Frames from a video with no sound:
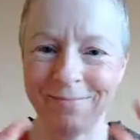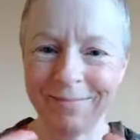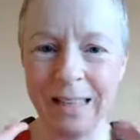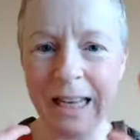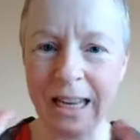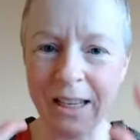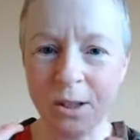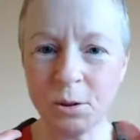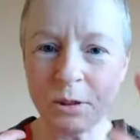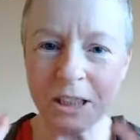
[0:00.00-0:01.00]

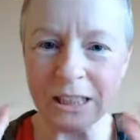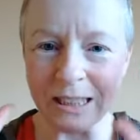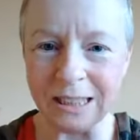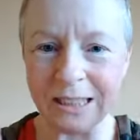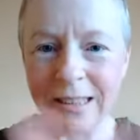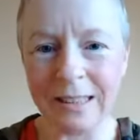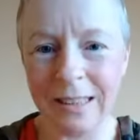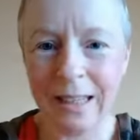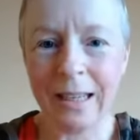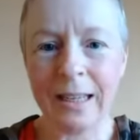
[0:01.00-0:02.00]
G'day, gorgeous.
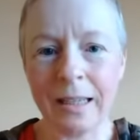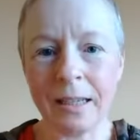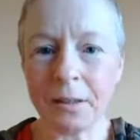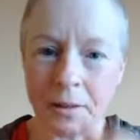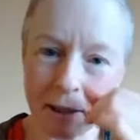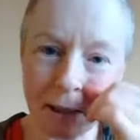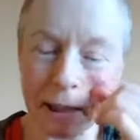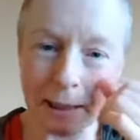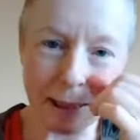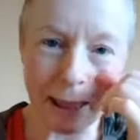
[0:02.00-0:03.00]
Here
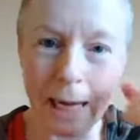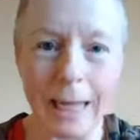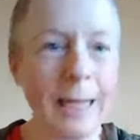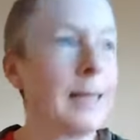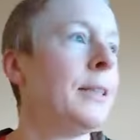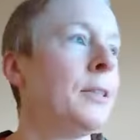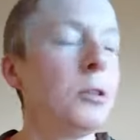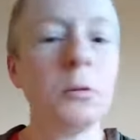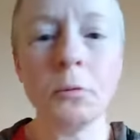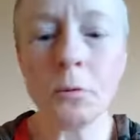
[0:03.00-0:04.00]
inside today,
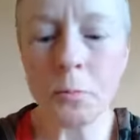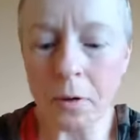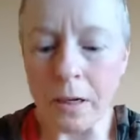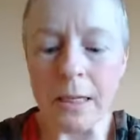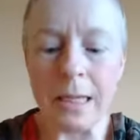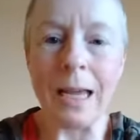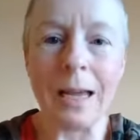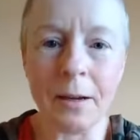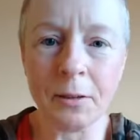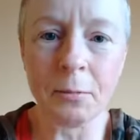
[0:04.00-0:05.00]
too breezy
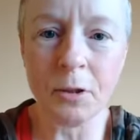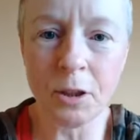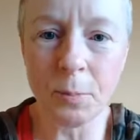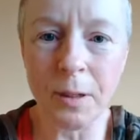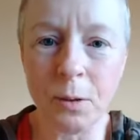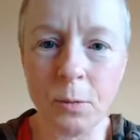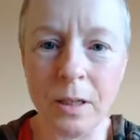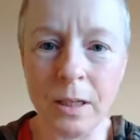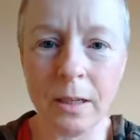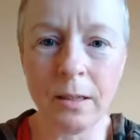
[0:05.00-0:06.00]
out. It would just be
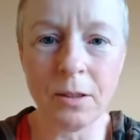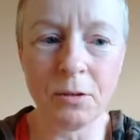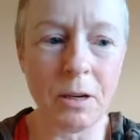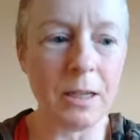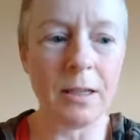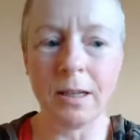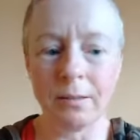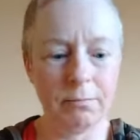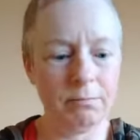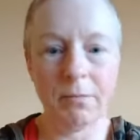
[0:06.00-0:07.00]
noisy and distracting,
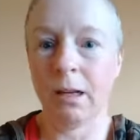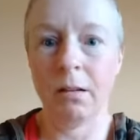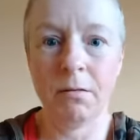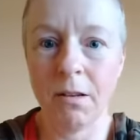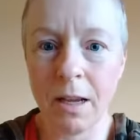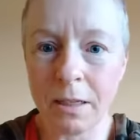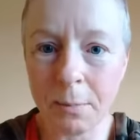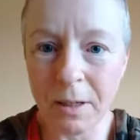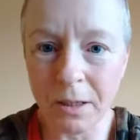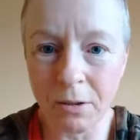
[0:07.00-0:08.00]
and I don't like
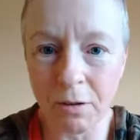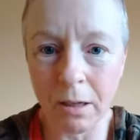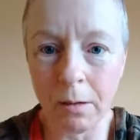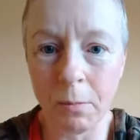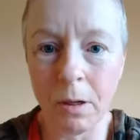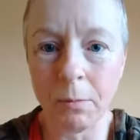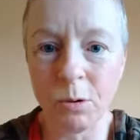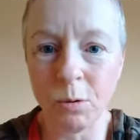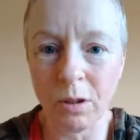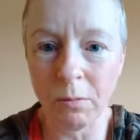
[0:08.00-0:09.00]
to be distracted when I'm
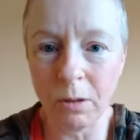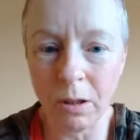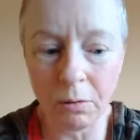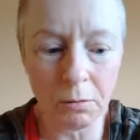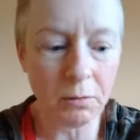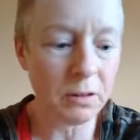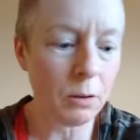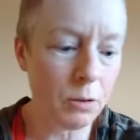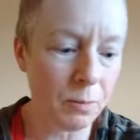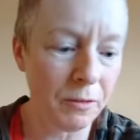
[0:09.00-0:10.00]
talking with you.
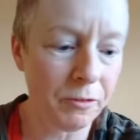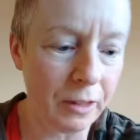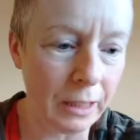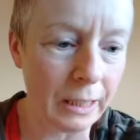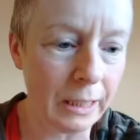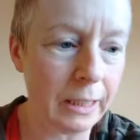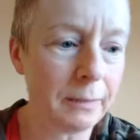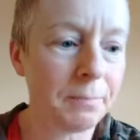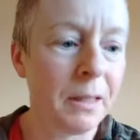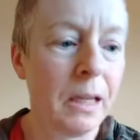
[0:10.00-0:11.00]
Excuse me fiddling
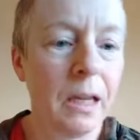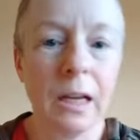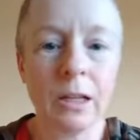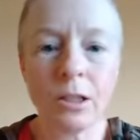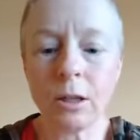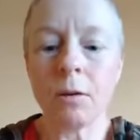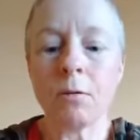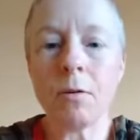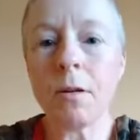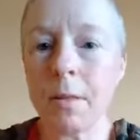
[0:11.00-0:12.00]
here.
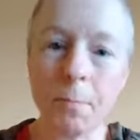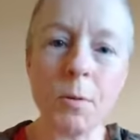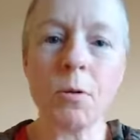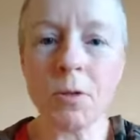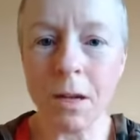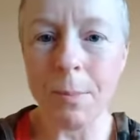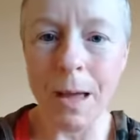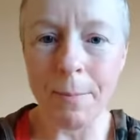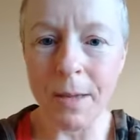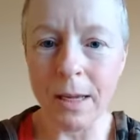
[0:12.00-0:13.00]
So the beauty
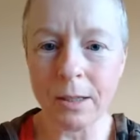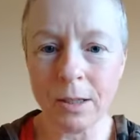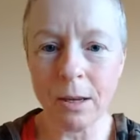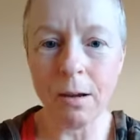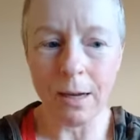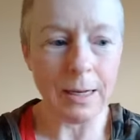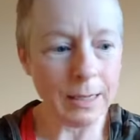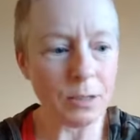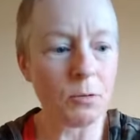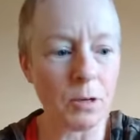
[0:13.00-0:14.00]
about being inside,
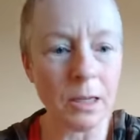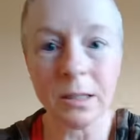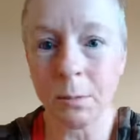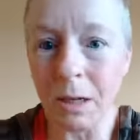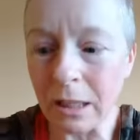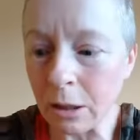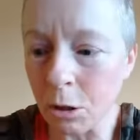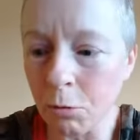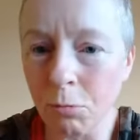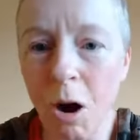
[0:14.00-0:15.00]
literally, is that we get to
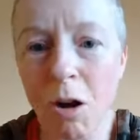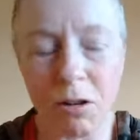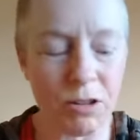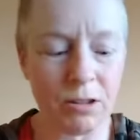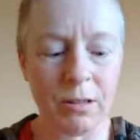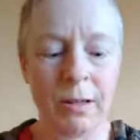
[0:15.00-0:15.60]
do rocks.